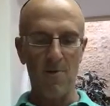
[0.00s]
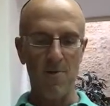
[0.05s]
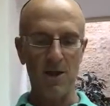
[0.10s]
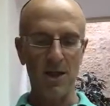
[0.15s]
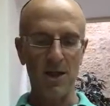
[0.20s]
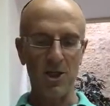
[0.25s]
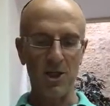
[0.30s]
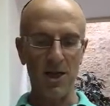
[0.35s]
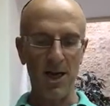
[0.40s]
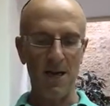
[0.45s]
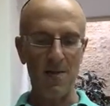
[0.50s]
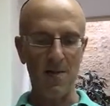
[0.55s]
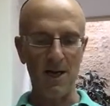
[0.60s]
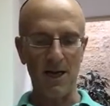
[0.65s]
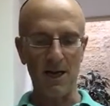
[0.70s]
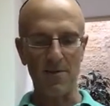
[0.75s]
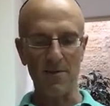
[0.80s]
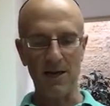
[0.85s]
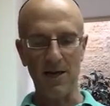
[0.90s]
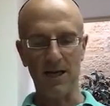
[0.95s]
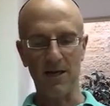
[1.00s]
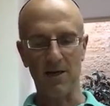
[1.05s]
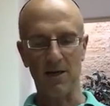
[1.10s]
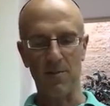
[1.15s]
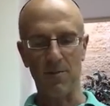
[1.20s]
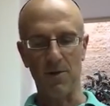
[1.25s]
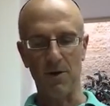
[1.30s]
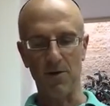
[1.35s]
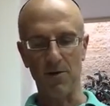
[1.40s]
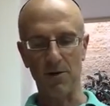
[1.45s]
Beit Shammai and Beit
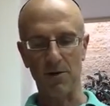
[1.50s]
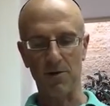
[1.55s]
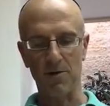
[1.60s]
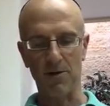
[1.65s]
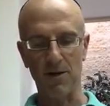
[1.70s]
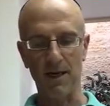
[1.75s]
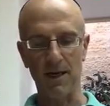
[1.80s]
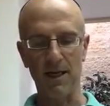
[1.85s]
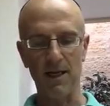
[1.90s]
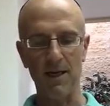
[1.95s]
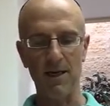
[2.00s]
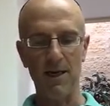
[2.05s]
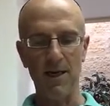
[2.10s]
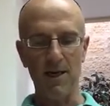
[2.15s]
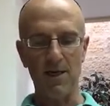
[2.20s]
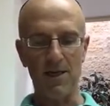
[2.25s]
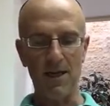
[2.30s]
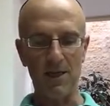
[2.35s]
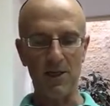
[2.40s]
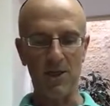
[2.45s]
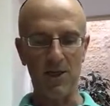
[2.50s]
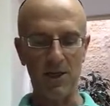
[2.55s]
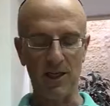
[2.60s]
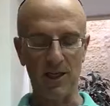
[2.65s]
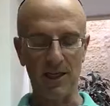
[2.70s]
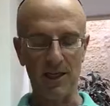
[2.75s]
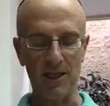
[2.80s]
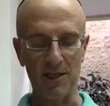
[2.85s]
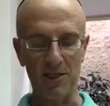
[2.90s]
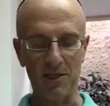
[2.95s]
Hillel both agree that she
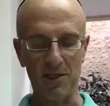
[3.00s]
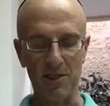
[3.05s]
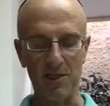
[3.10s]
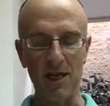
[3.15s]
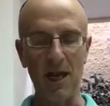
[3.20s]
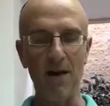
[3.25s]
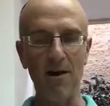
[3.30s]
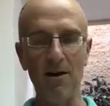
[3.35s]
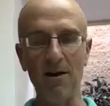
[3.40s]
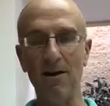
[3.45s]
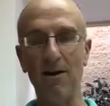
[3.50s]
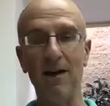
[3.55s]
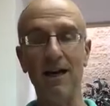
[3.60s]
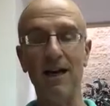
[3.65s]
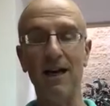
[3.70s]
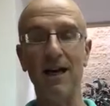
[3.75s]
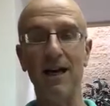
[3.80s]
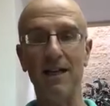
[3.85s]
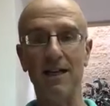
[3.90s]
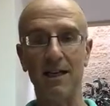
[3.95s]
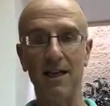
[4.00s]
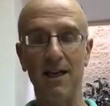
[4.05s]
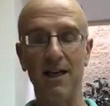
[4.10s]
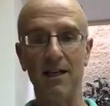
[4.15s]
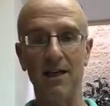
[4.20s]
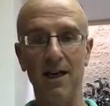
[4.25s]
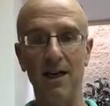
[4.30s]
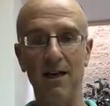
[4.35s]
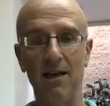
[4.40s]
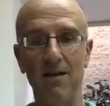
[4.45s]
can sell
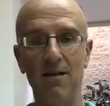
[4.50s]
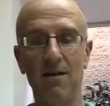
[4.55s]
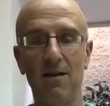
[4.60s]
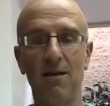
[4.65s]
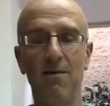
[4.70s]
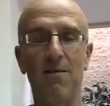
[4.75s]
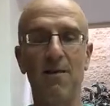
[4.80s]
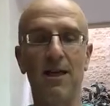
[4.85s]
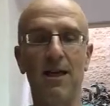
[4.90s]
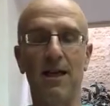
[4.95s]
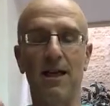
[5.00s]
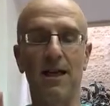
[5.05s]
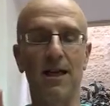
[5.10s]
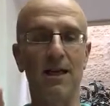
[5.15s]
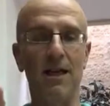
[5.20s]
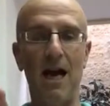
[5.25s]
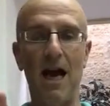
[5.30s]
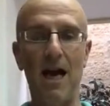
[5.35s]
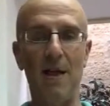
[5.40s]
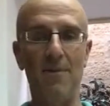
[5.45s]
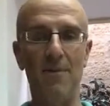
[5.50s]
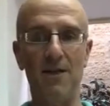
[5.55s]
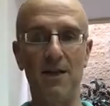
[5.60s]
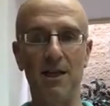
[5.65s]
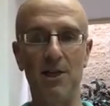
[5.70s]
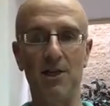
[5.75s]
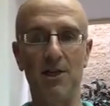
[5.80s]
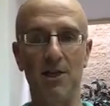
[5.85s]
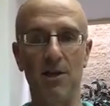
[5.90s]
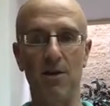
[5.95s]
lichatchila, meaning ab
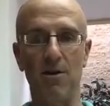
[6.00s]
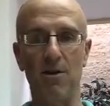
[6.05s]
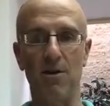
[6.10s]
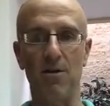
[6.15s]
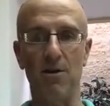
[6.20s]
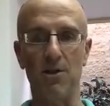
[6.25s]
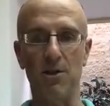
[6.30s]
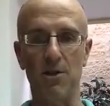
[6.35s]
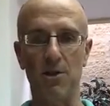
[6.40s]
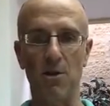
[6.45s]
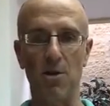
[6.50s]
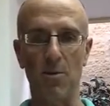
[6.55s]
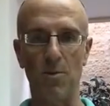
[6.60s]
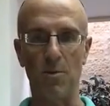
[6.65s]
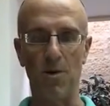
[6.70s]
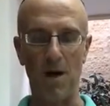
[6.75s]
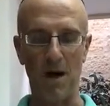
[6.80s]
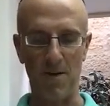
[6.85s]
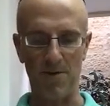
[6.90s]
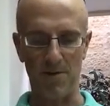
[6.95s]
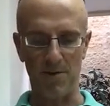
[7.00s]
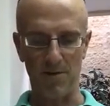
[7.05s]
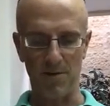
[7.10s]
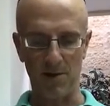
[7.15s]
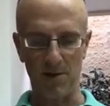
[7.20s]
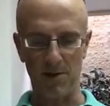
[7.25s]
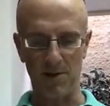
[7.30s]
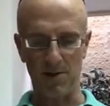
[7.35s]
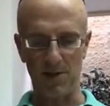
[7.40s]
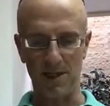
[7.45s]
initio, there is no problem
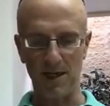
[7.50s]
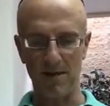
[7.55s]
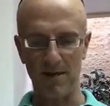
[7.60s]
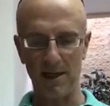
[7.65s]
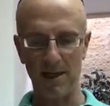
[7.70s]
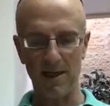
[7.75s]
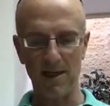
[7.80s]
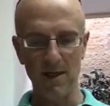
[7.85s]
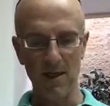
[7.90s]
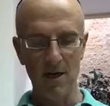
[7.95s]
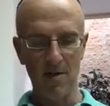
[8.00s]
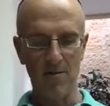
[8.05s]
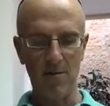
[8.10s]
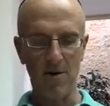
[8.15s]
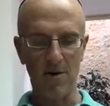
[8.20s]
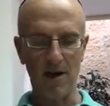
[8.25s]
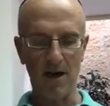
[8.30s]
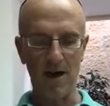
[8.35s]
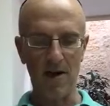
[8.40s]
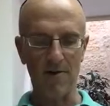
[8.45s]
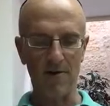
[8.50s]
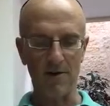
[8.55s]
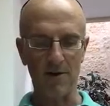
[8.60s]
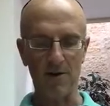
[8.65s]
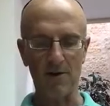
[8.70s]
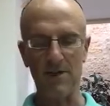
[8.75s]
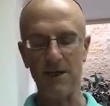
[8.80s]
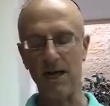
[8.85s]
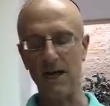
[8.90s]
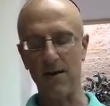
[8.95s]
with her selling. Mocheret
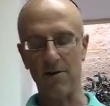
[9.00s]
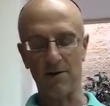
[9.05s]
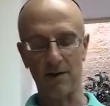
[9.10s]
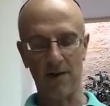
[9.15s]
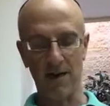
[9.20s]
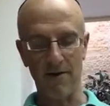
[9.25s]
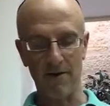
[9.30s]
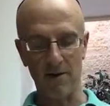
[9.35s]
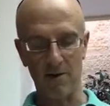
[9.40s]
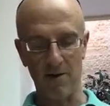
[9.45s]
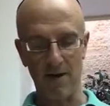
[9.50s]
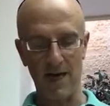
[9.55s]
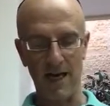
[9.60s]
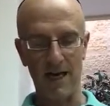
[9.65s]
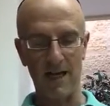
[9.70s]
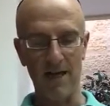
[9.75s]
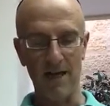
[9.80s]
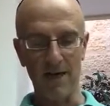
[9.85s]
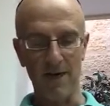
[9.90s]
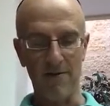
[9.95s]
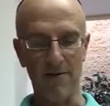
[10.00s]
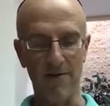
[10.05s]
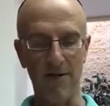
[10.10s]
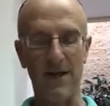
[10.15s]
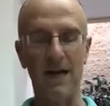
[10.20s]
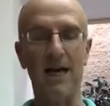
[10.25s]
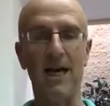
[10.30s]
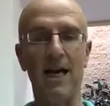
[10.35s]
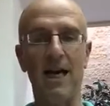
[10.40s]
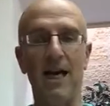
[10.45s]
v'notenet, or give it away,
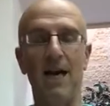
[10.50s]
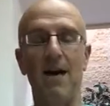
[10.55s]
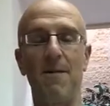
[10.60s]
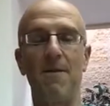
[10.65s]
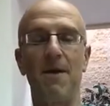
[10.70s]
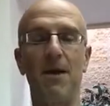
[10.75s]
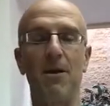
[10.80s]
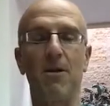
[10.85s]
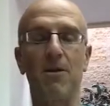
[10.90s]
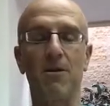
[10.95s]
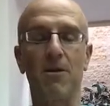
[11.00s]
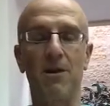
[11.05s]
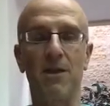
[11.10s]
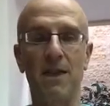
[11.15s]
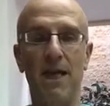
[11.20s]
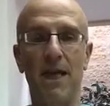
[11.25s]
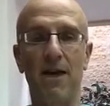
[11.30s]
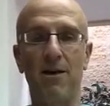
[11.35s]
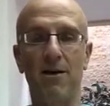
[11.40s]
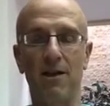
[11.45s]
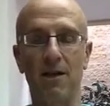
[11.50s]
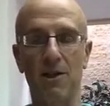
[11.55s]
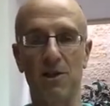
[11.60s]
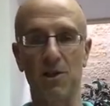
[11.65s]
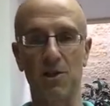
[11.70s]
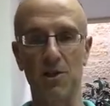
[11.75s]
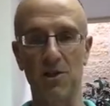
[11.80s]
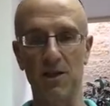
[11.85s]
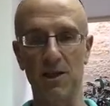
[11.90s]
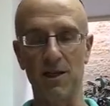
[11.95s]
v'kayam, and her sale
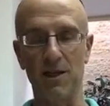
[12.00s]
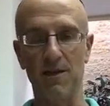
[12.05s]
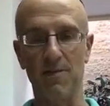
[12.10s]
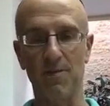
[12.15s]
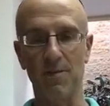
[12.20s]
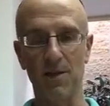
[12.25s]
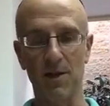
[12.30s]
is good.